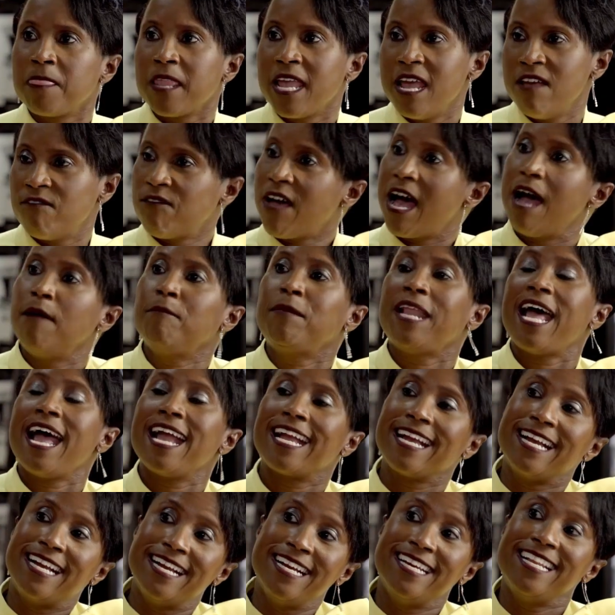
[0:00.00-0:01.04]
if I'm
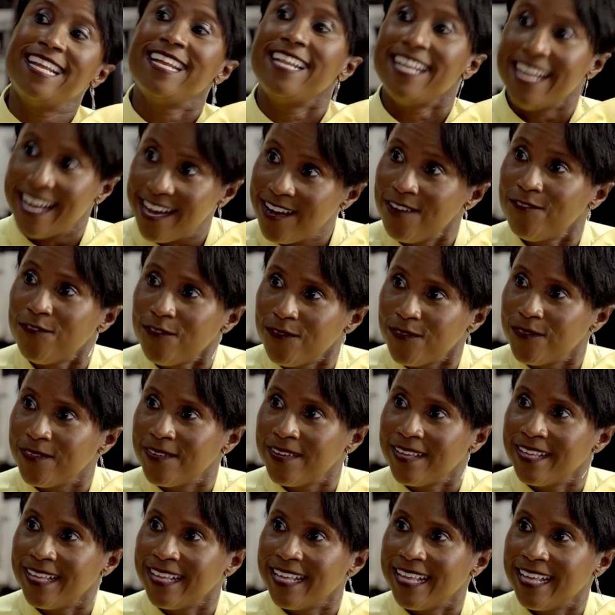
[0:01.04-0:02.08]
not good enough,
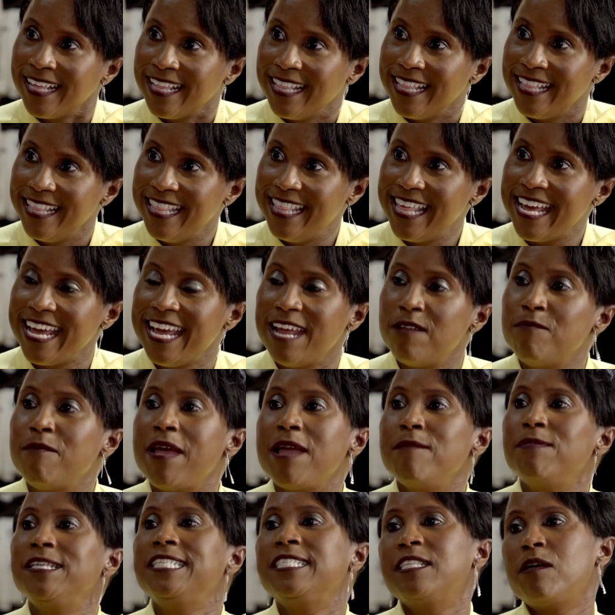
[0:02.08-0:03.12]
then
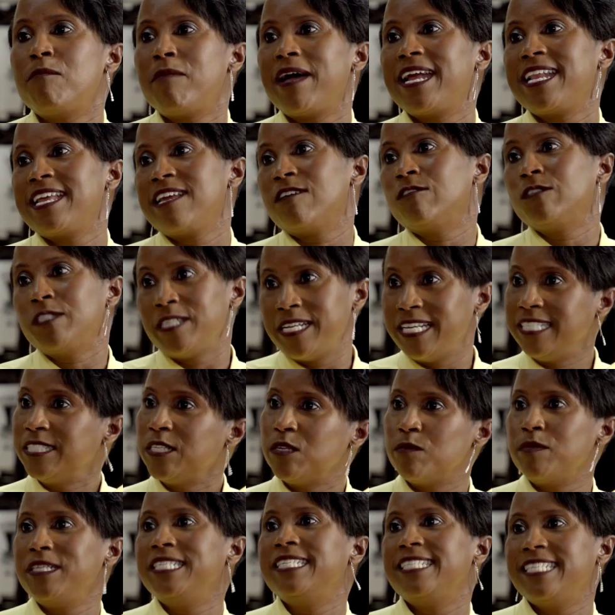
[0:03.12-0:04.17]
maybe somebody else needs
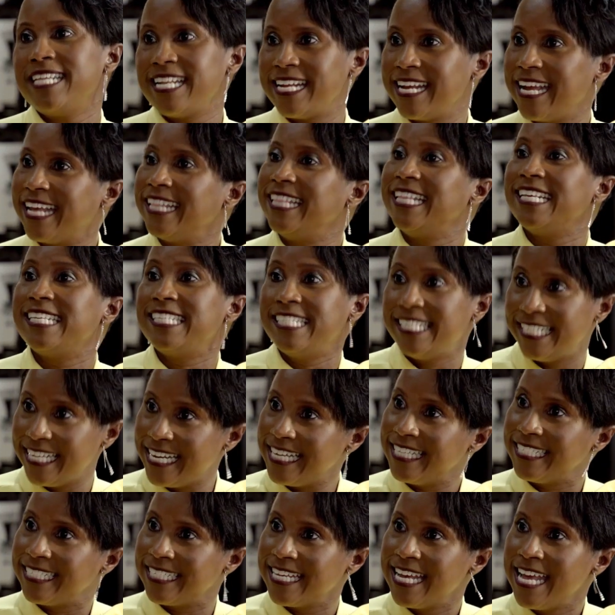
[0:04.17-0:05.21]
to be sitting in this
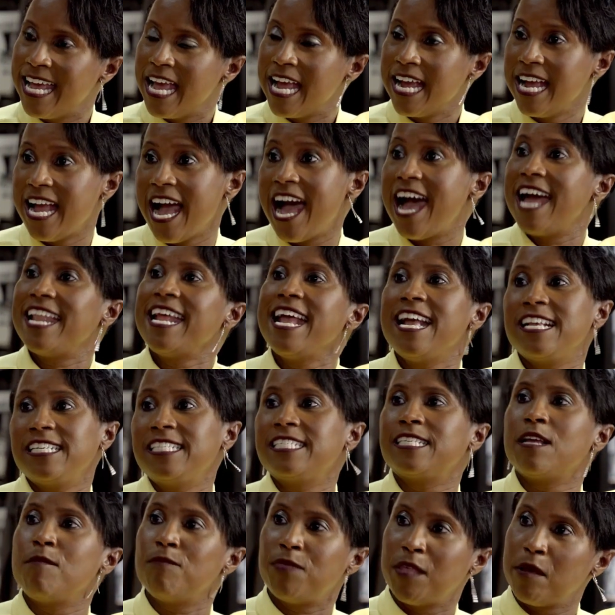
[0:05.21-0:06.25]
seat. God has
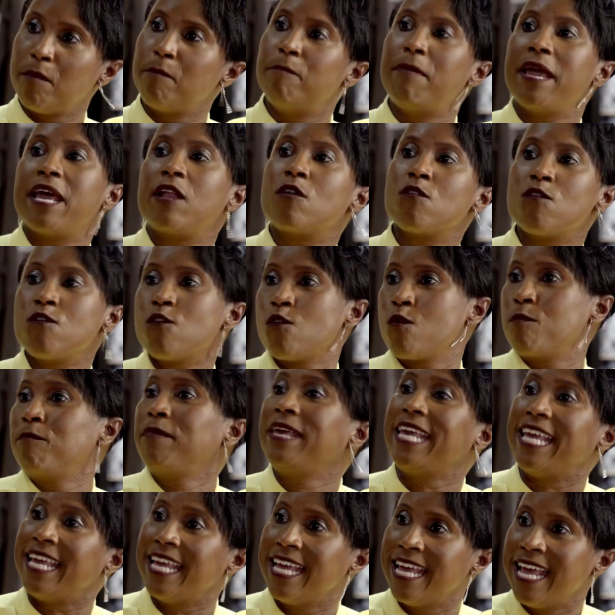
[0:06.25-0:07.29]
something better for
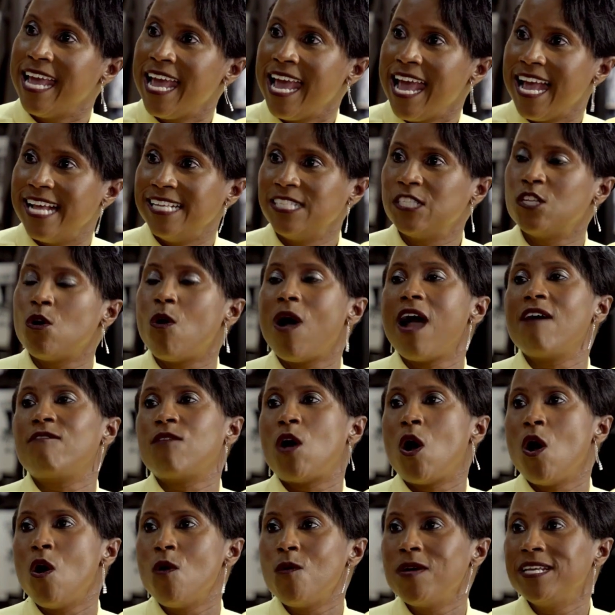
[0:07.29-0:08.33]
me. And so I've
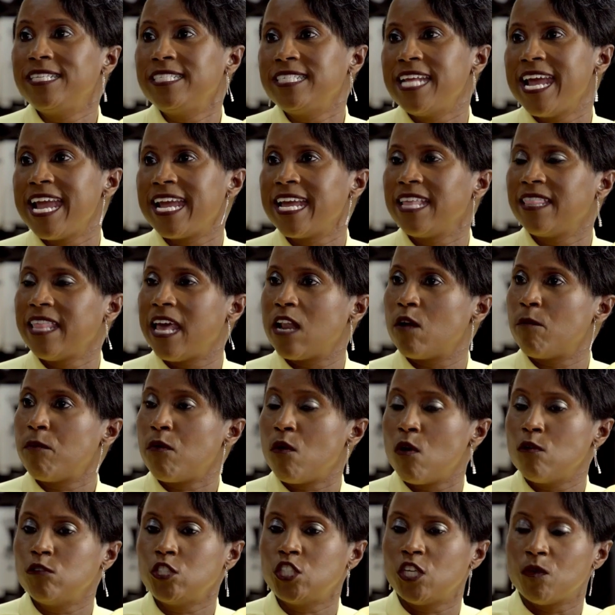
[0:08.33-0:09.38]
always taken that
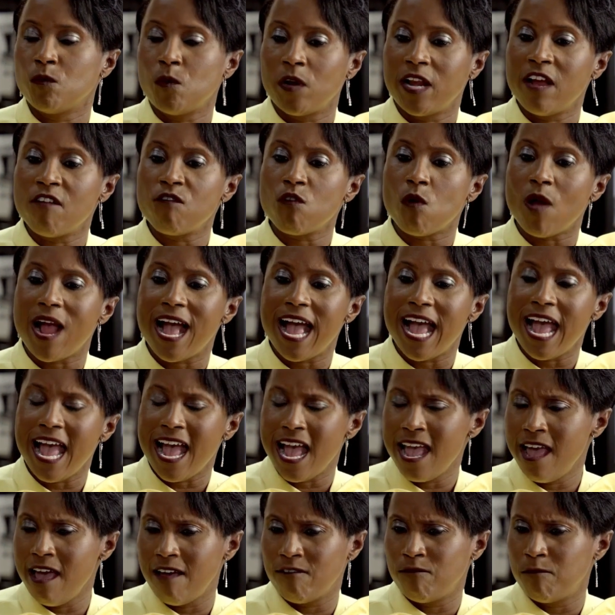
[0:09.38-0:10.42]
approach. And whenever
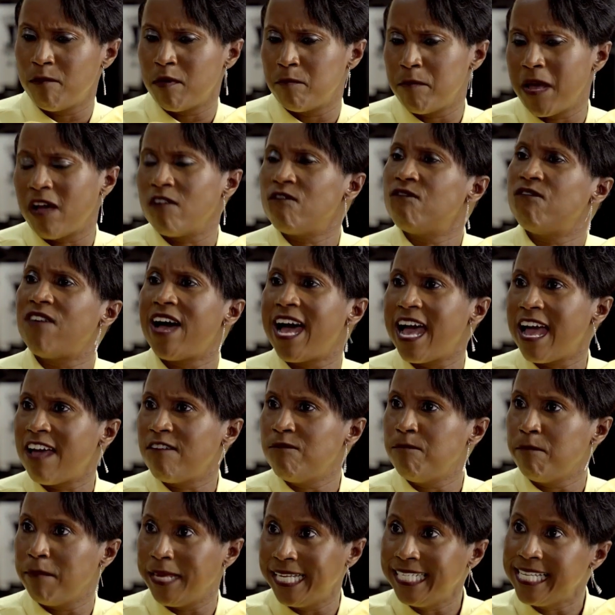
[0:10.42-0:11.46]
I have about
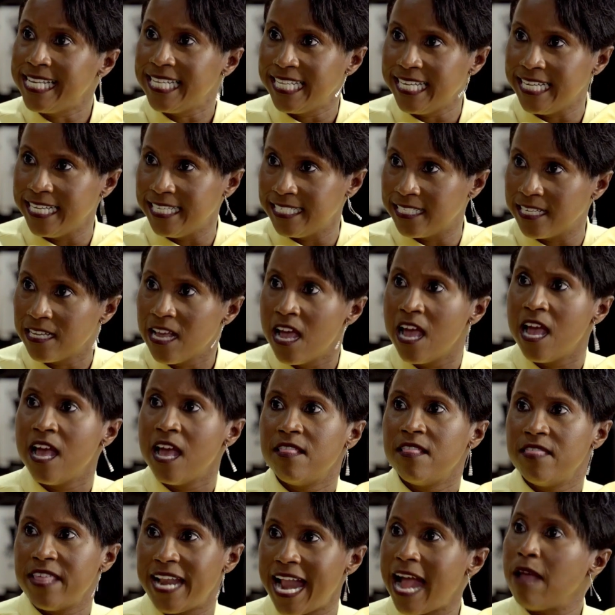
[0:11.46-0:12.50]
5 mentees
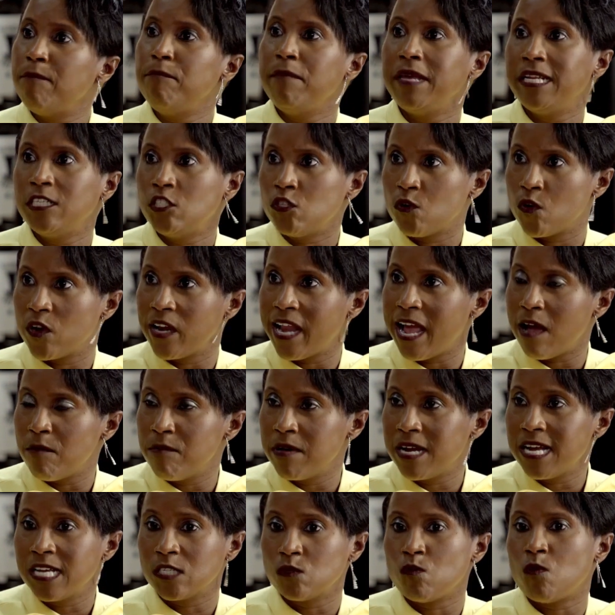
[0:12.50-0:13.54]
that I mentor now,
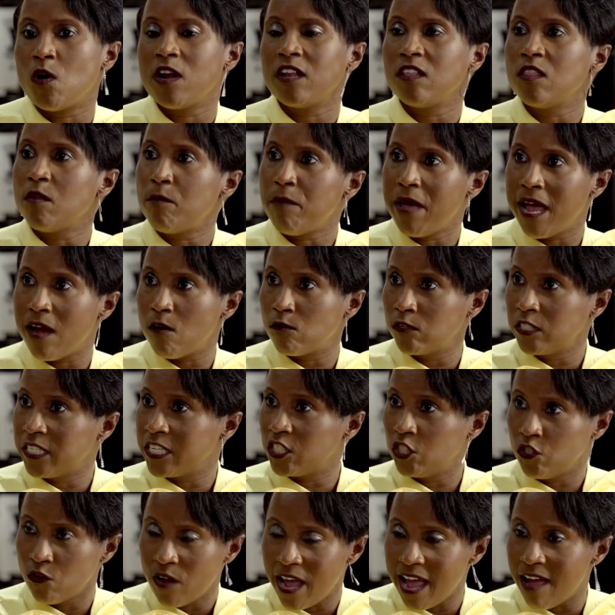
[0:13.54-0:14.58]
because one of the powers
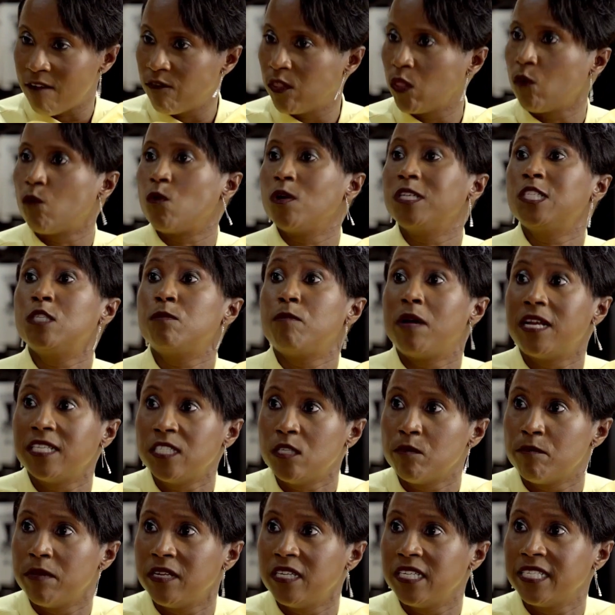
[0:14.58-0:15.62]
that you have and the
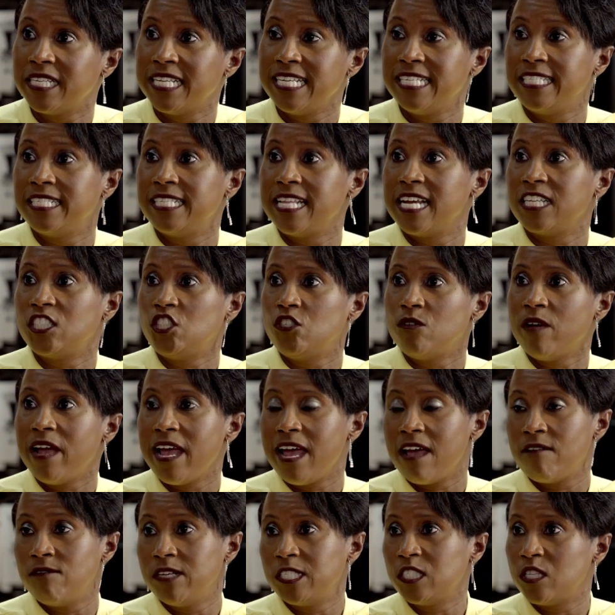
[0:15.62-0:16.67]
responsibilities that you
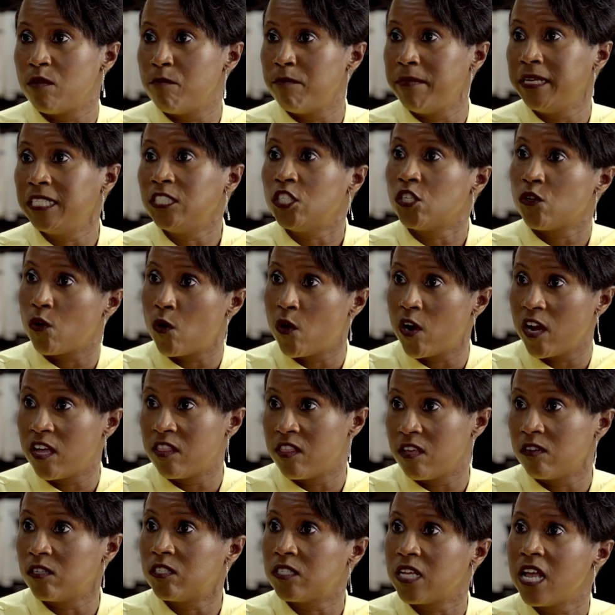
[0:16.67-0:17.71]
have is to mentor
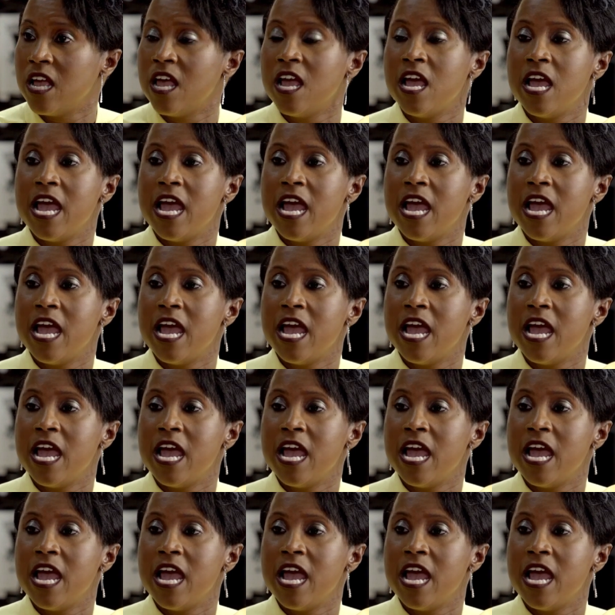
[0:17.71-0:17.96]
others.